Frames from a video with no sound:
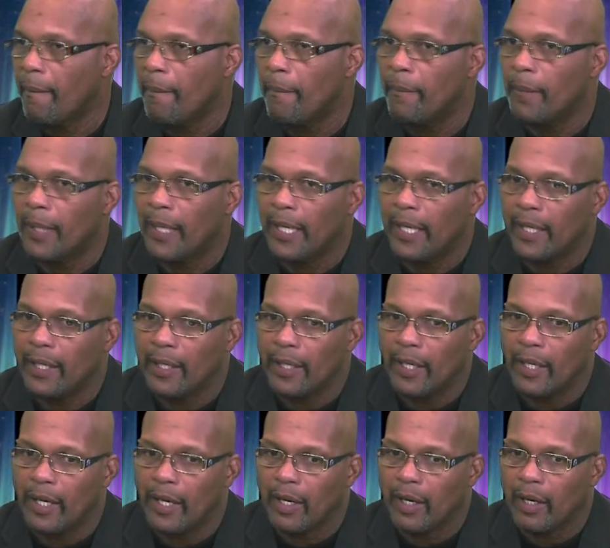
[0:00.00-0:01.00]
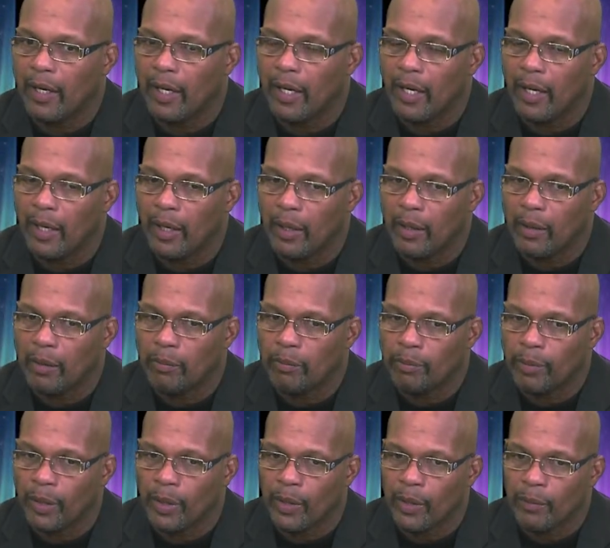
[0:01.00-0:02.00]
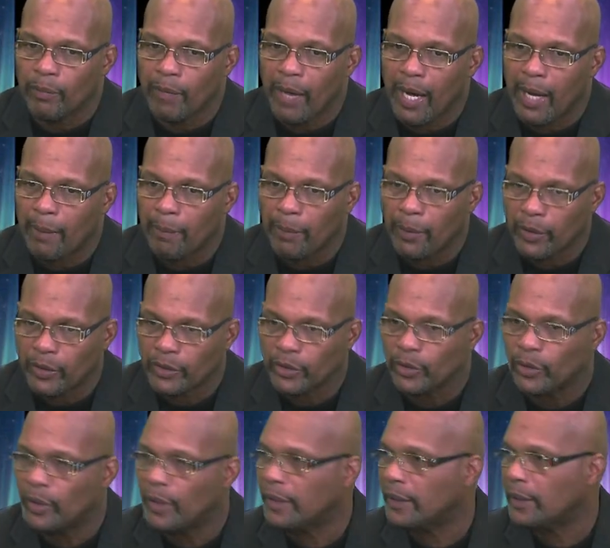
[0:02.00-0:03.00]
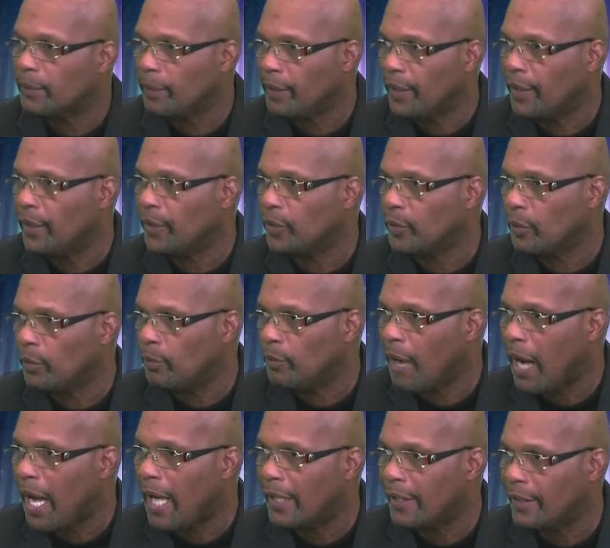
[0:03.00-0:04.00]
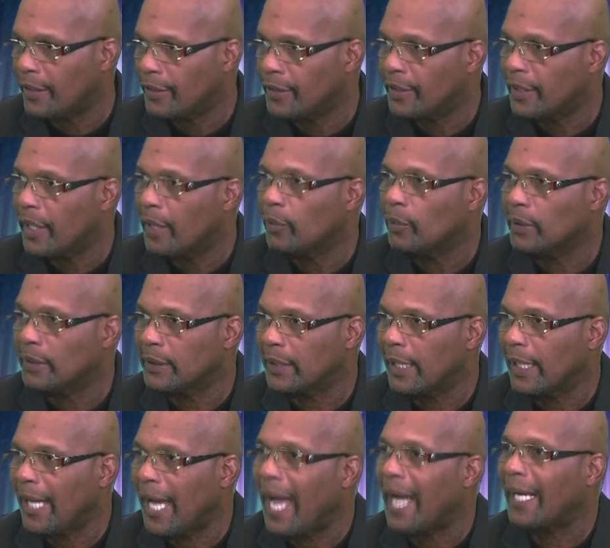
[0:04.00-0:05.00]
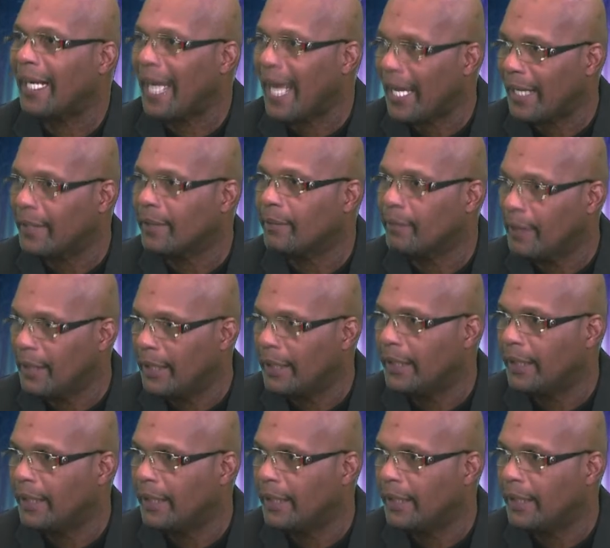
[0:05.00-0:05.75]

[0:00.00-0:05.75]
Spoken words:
But per my personal experience with buyers, they will say, I got the money.